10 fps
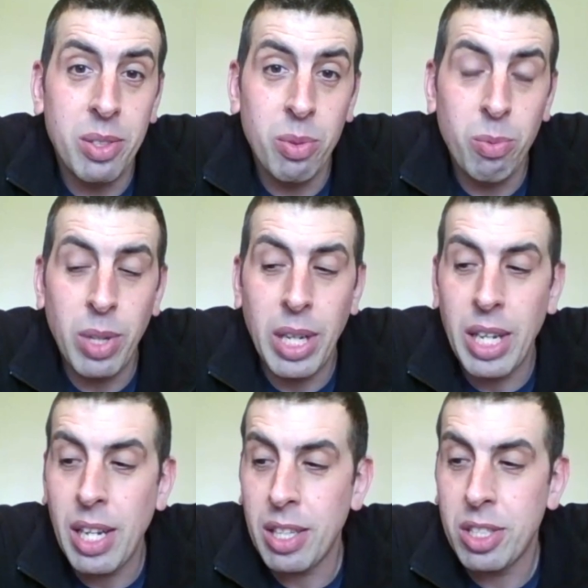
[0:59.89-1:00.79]

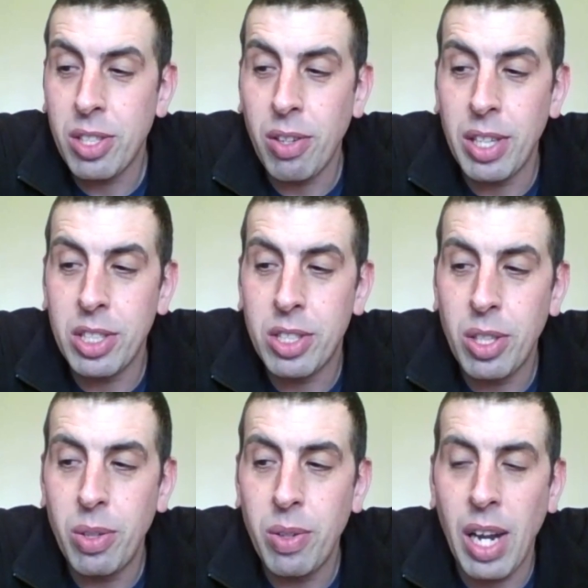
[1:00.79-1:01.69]
we are starting
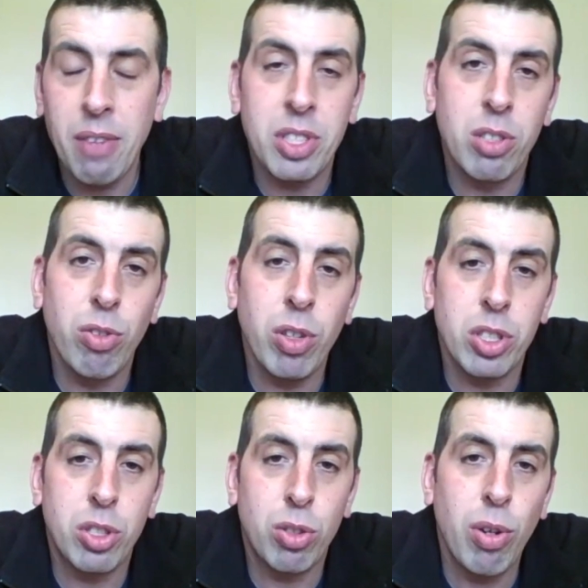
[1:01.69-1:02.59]
to have to cross
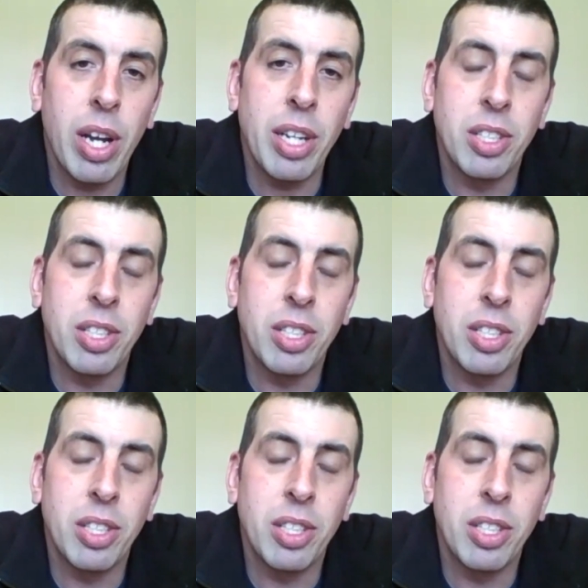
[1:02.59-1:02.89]
trade.